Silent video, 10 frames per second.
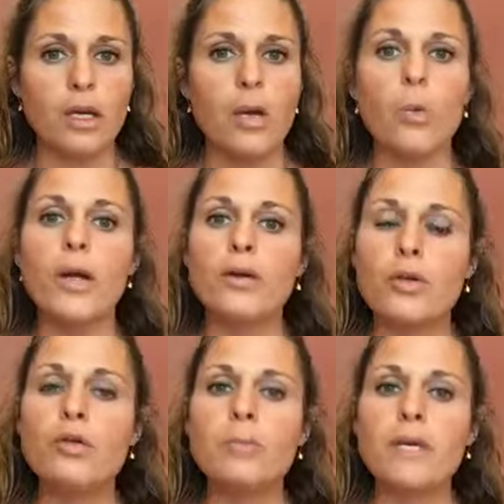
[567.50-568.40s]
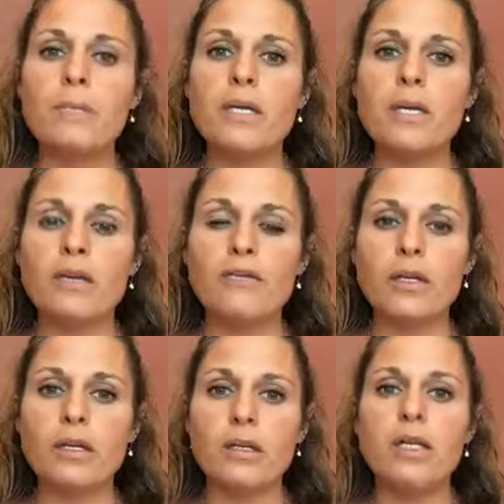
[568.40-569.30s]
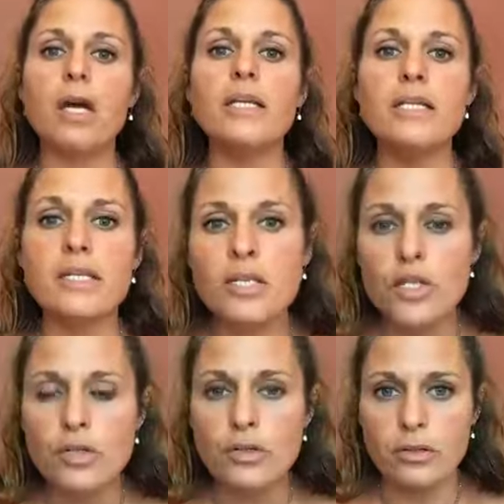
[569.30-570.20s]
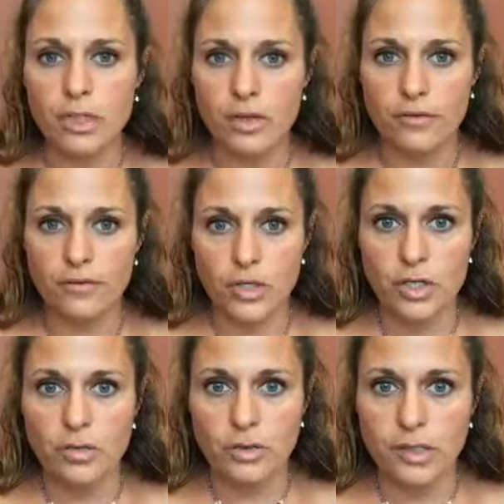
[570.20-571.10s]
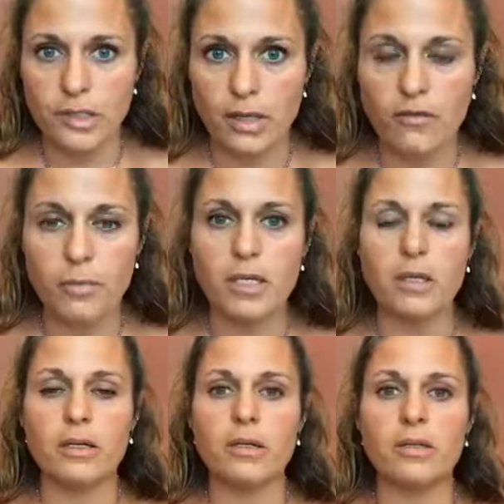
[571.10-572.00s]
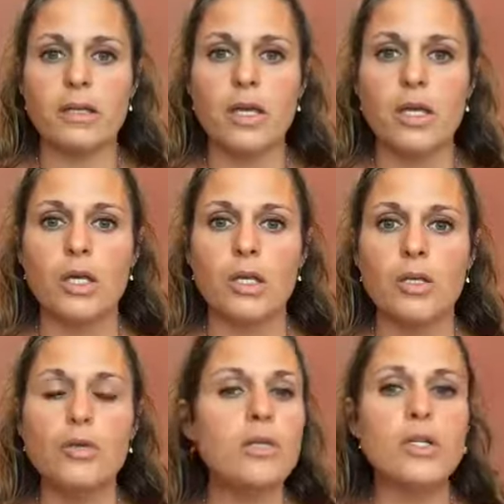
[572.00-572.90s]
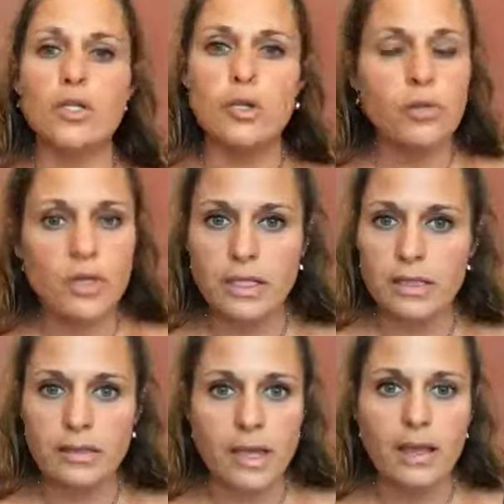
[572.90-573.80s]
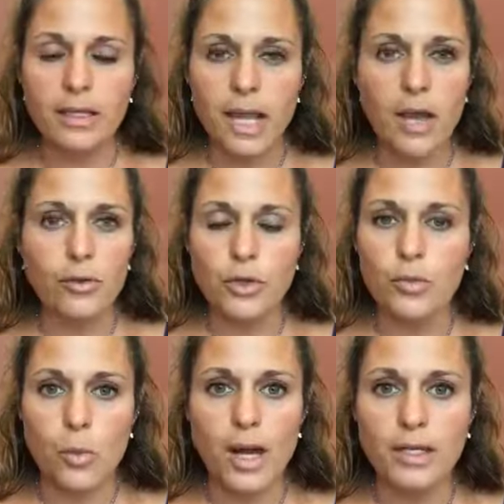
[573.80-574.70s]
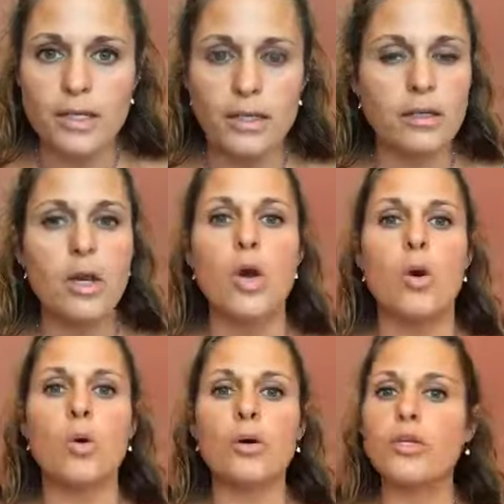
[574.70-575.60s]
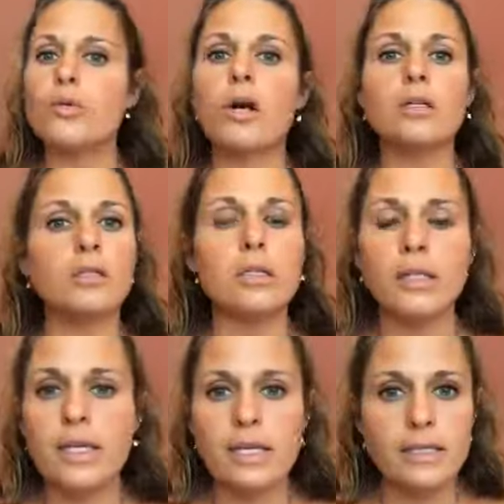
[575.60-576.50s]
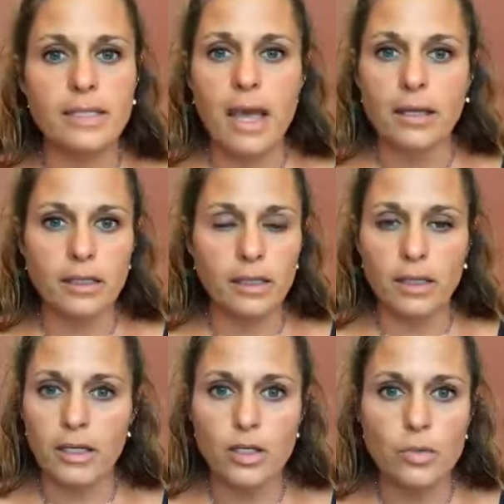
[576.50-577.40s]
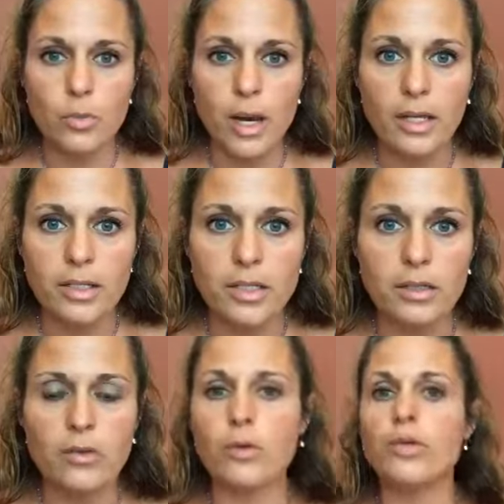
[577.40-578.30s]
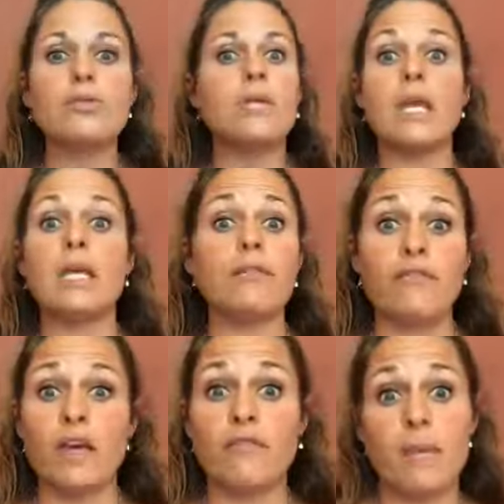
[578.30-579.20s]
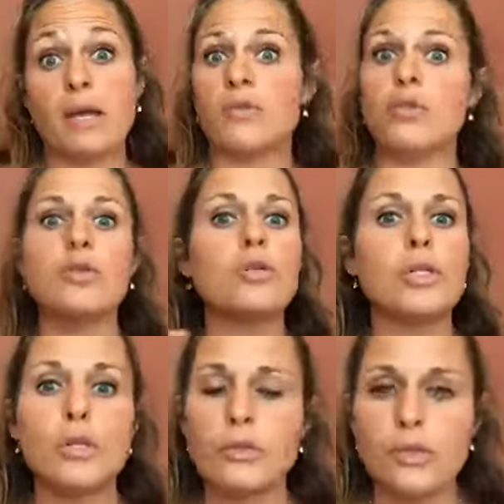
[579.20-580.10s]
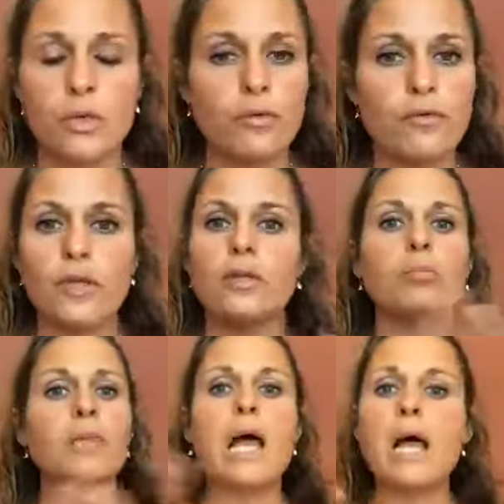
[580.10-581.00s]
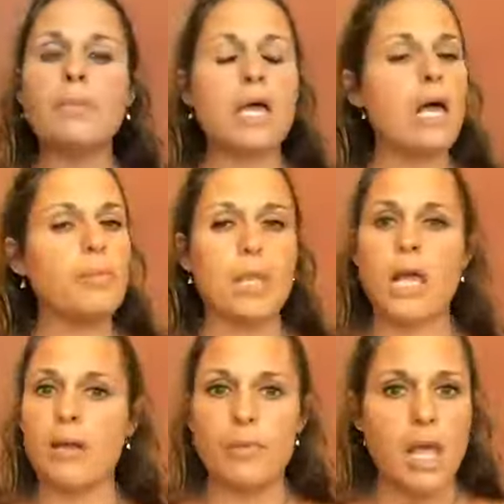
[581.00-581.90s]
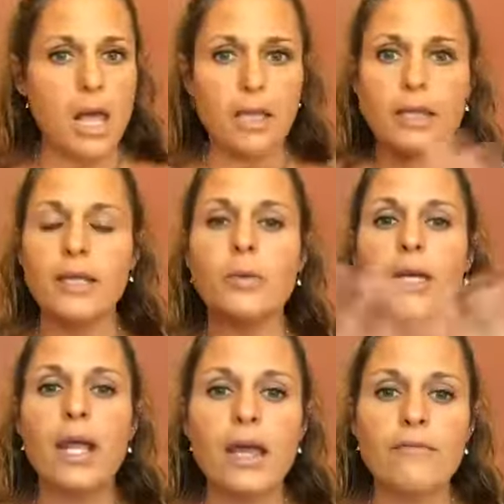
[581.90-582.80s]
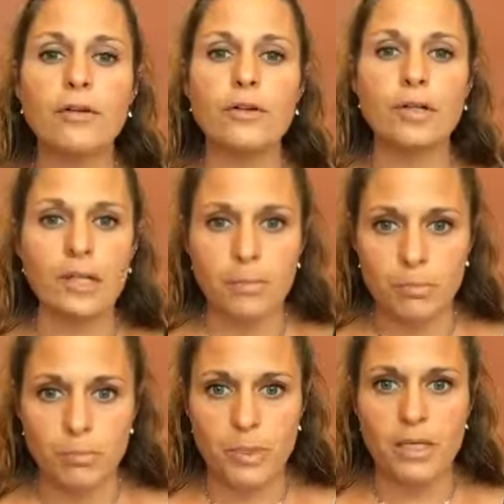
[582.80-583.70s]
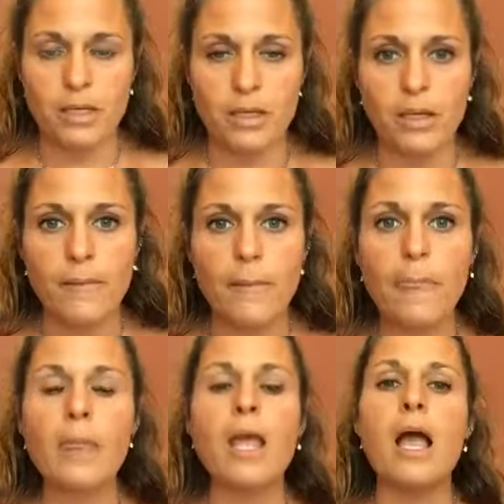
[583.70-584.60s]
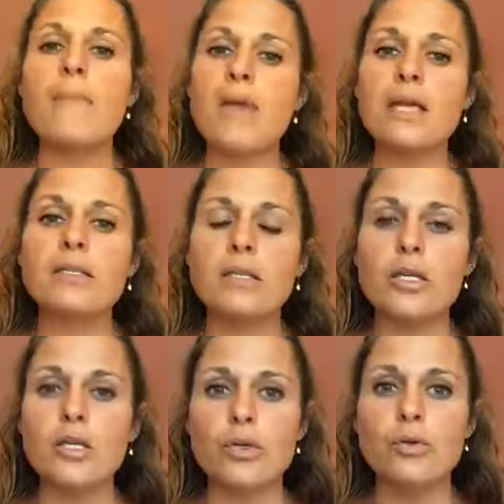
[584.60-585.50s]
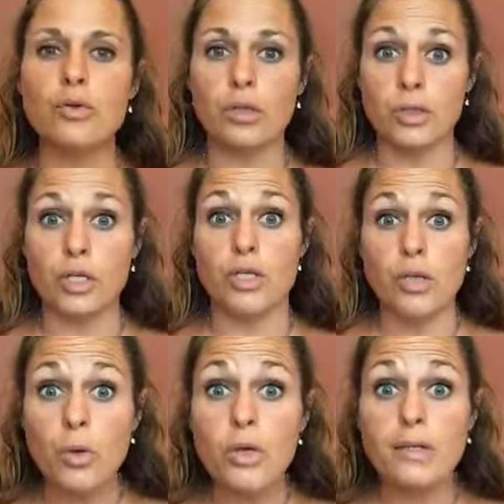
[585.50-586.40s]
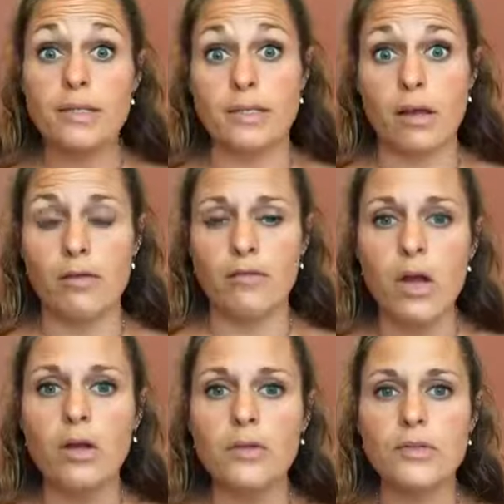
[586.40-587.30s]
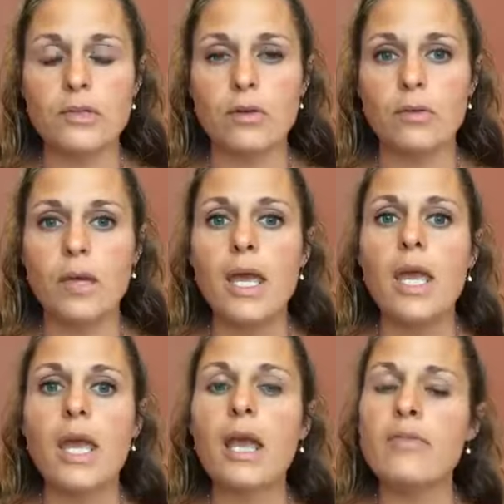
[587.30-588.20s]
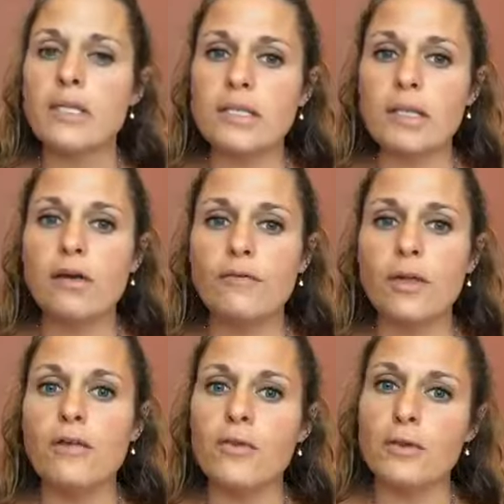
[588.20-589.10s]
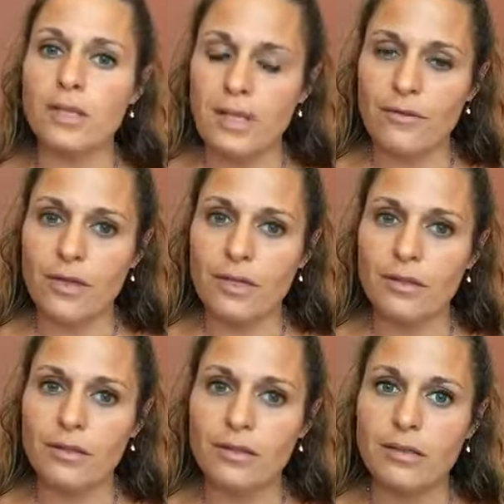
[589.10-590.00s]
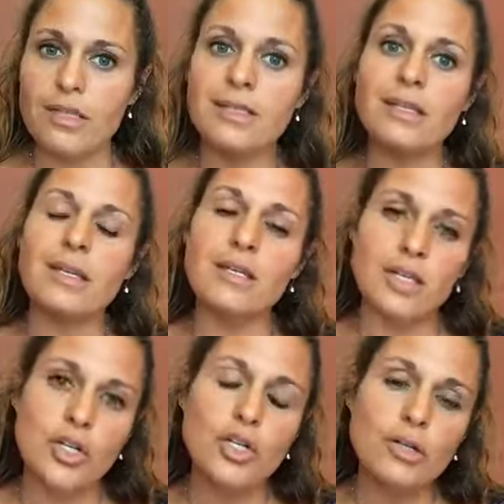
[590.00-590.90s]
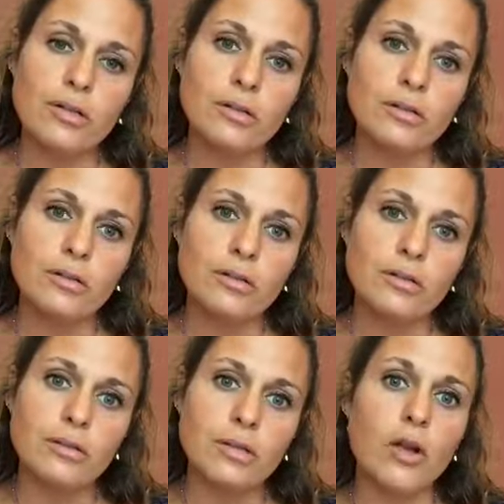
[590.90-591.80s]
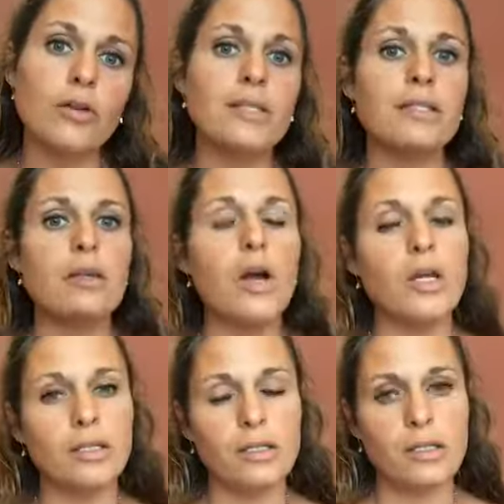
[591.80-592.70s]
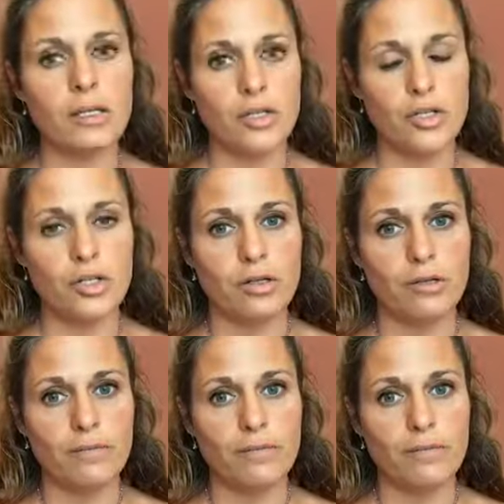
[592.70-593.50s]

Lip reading: where you may be giving conditional love to yourself because you didn't do things exactly how you wanted, or you aren't looking exactly like you wanted, or you gained 5 pounds, or your clothes don't fit, or blah, blah, blah, blah, like whatever it be. I'm asking you to look at yourself also, and the self-love you're giving. Is it conditional or is it unconditional?